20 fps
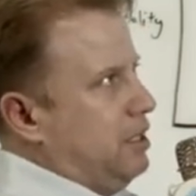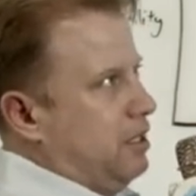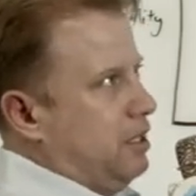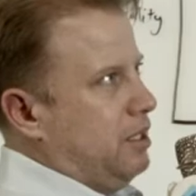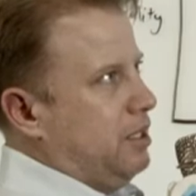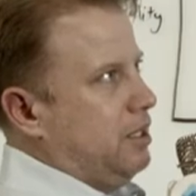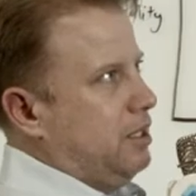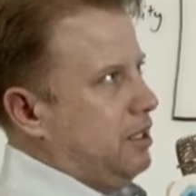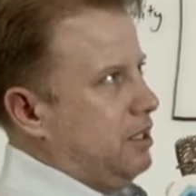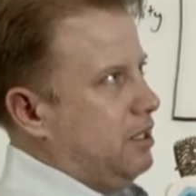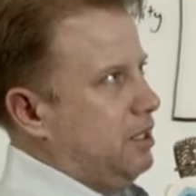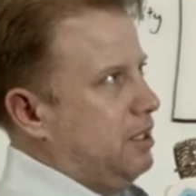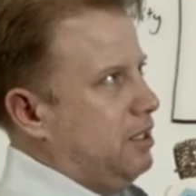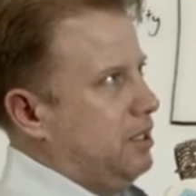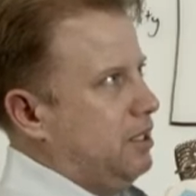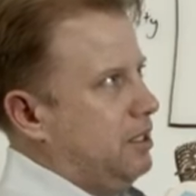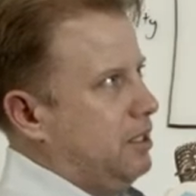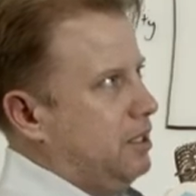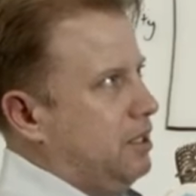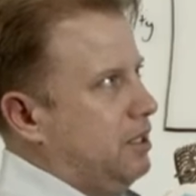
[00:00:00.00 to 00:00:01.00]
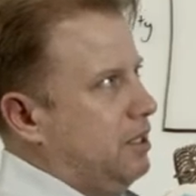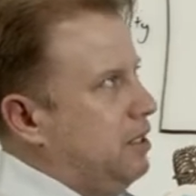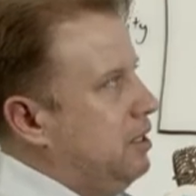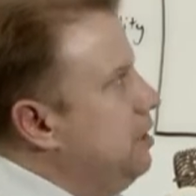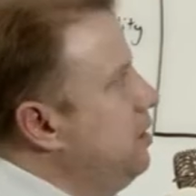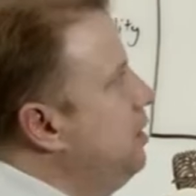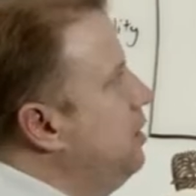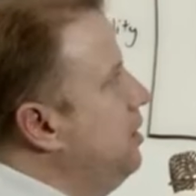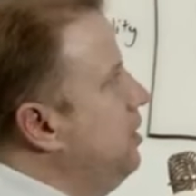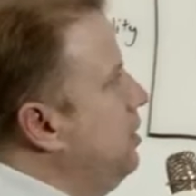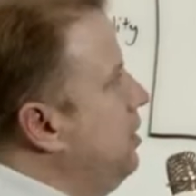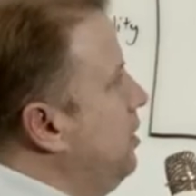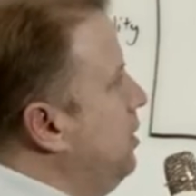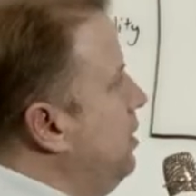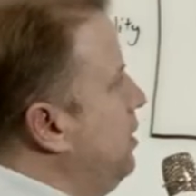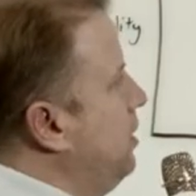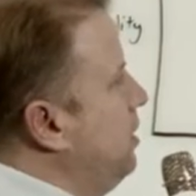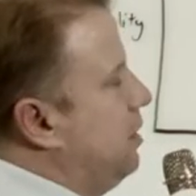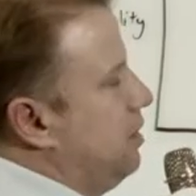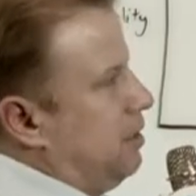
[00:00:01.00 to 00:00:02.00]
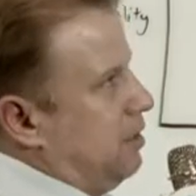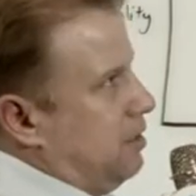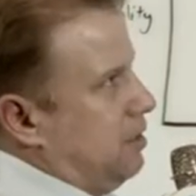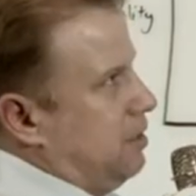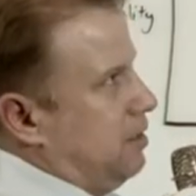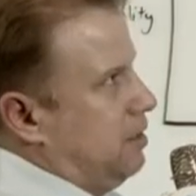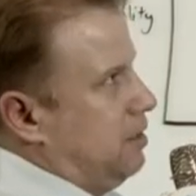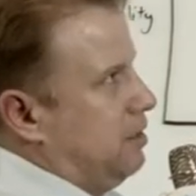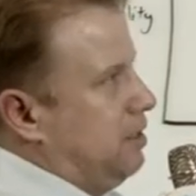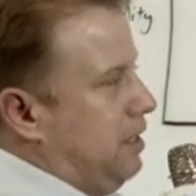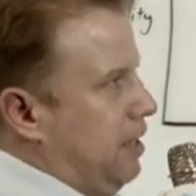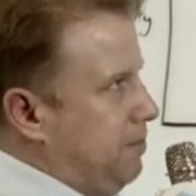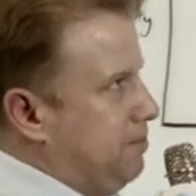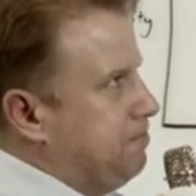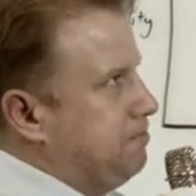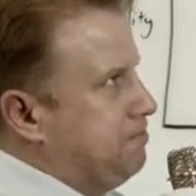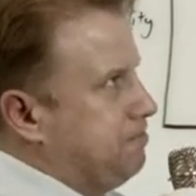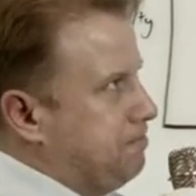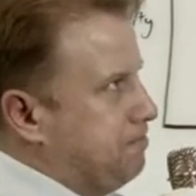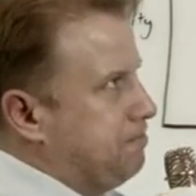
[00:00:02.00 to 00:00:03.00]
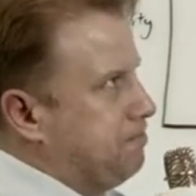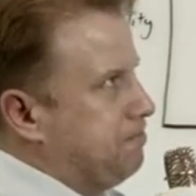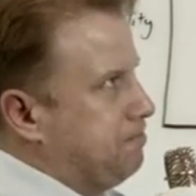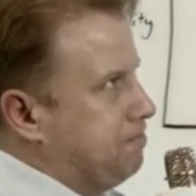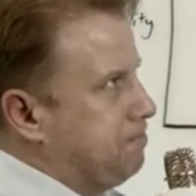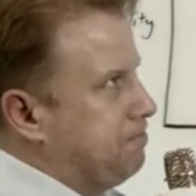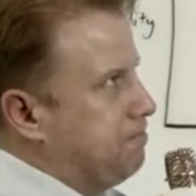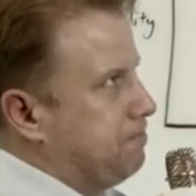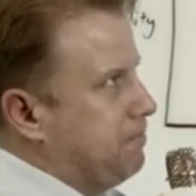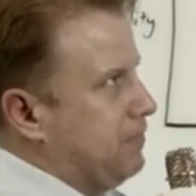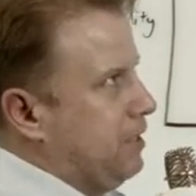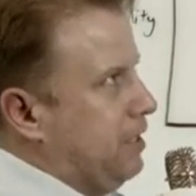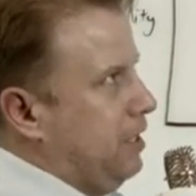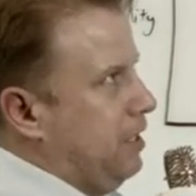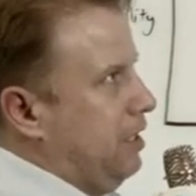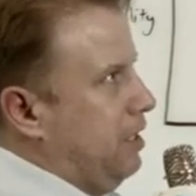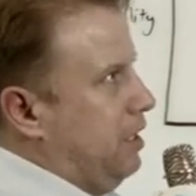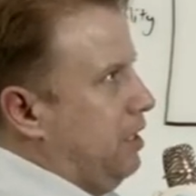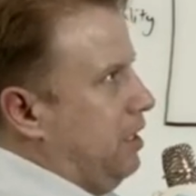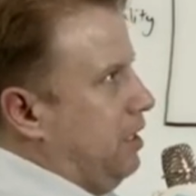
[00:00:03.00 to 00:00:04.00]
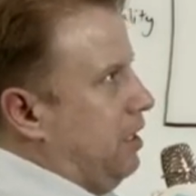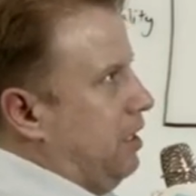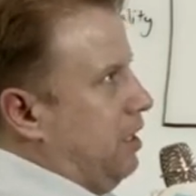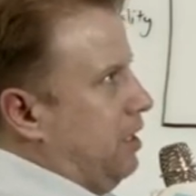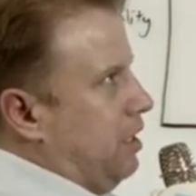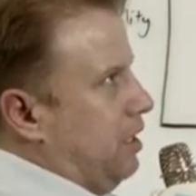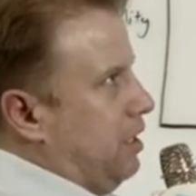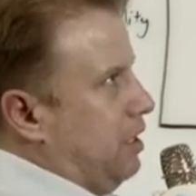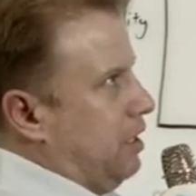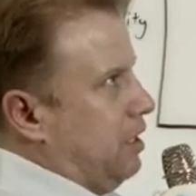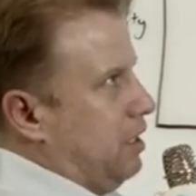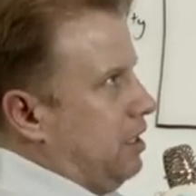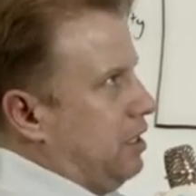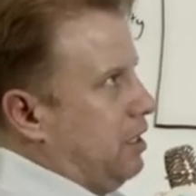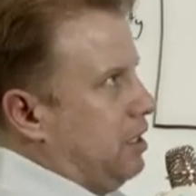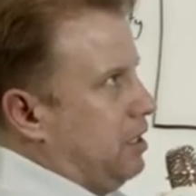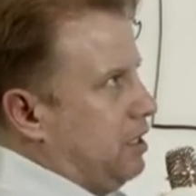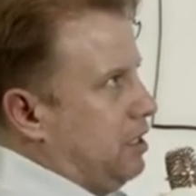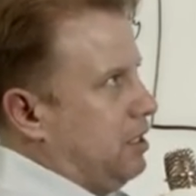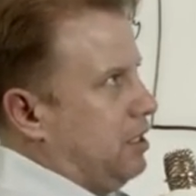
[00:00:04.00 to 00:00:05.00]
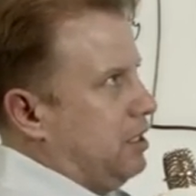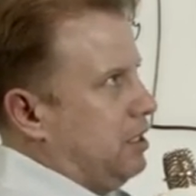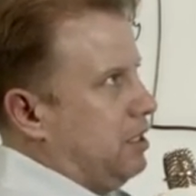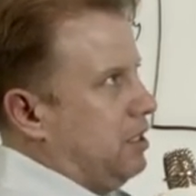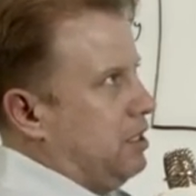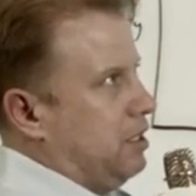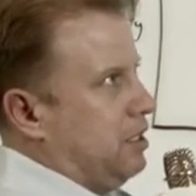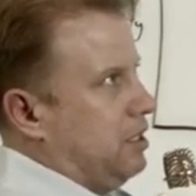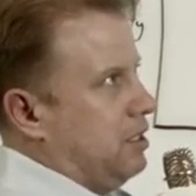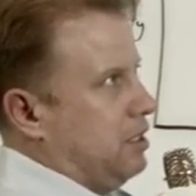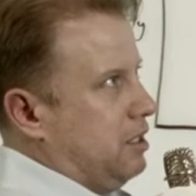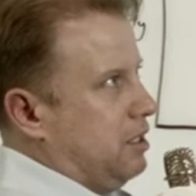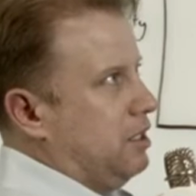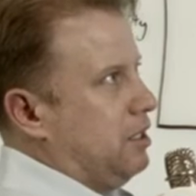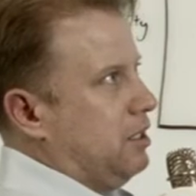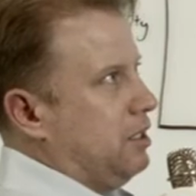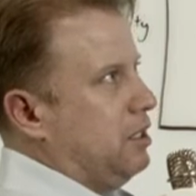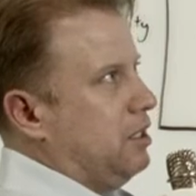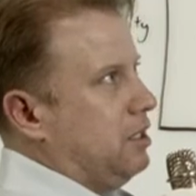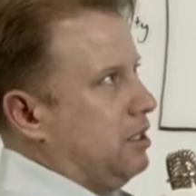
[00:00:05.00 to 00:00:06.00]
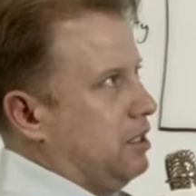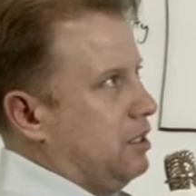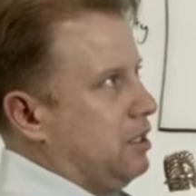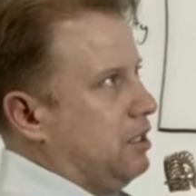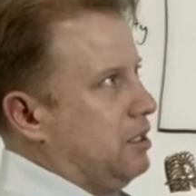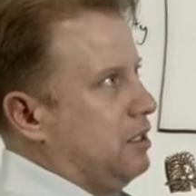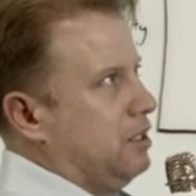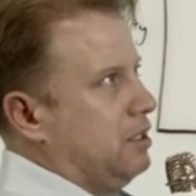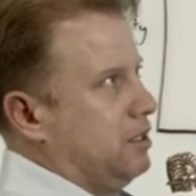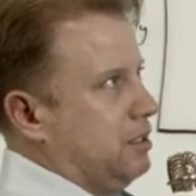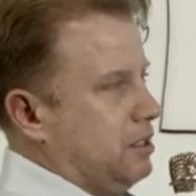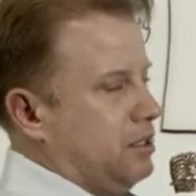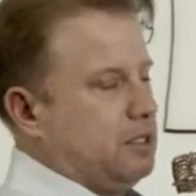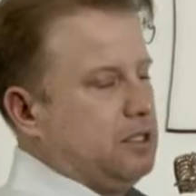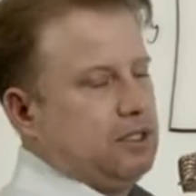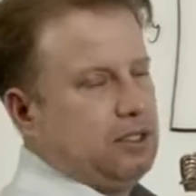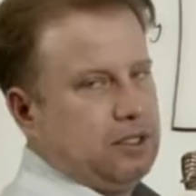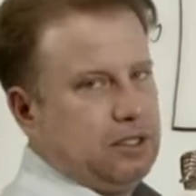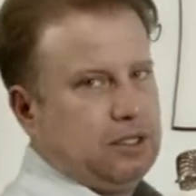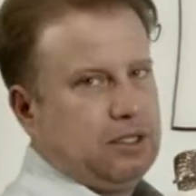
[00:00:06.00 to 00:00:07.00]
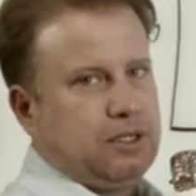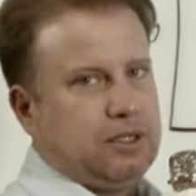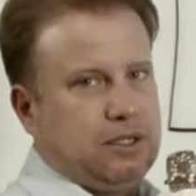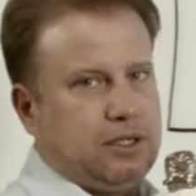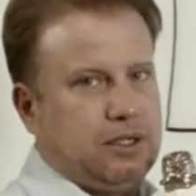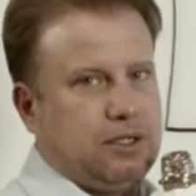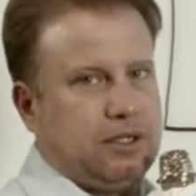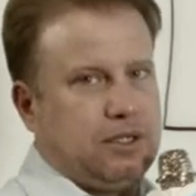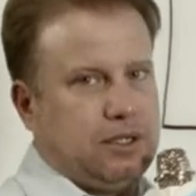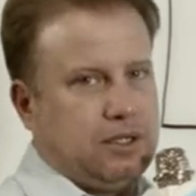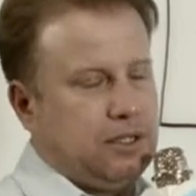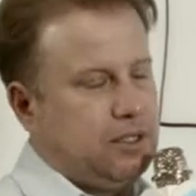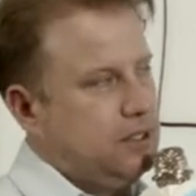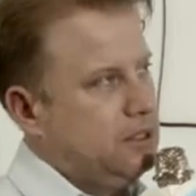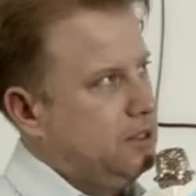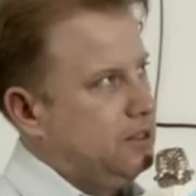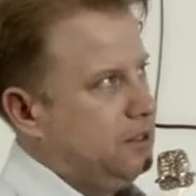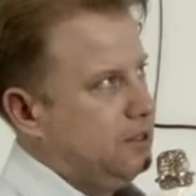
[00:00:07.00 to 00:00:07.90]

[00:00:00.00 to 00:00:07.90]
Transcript: This person isn't speaking.